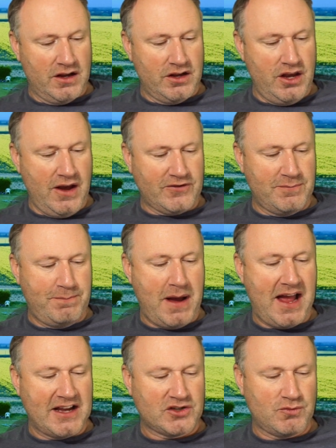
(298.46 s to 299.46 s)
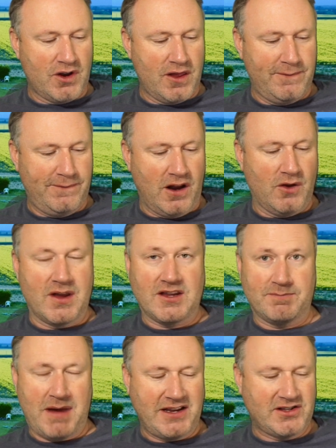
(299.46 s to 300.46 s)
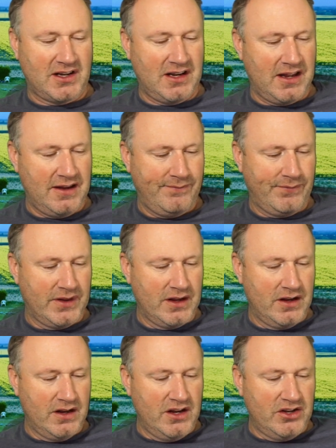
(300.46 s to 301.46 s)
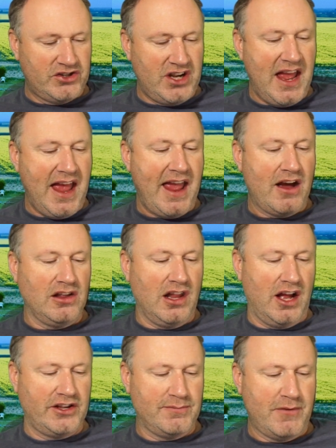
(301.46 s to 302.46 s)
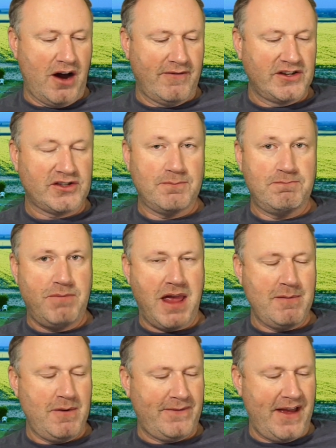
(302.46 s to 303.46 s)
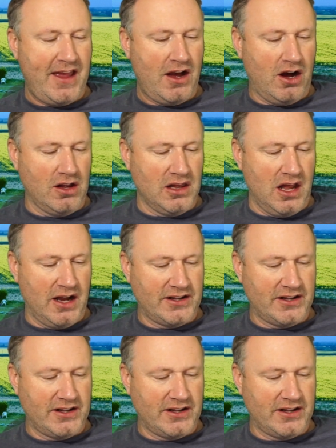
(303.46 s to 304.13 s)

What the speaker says: You have to pass one of the following basically. CA Online Demaris, BMFA Online